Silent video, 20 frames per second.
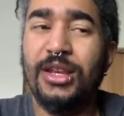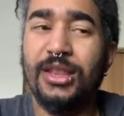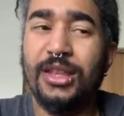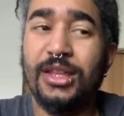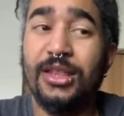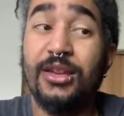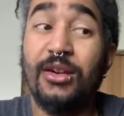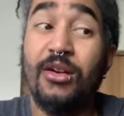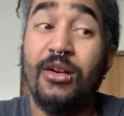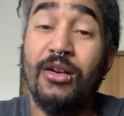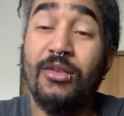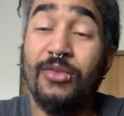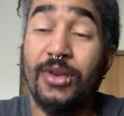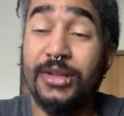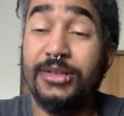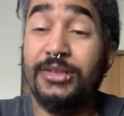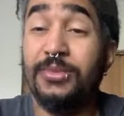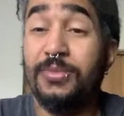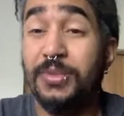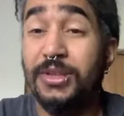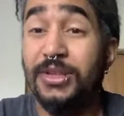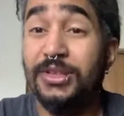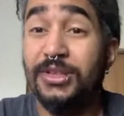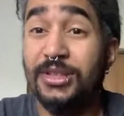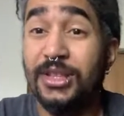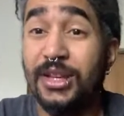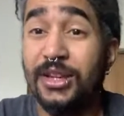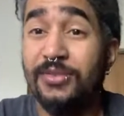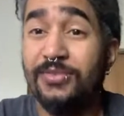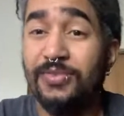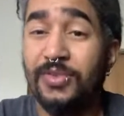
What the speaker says: Like there are recipes that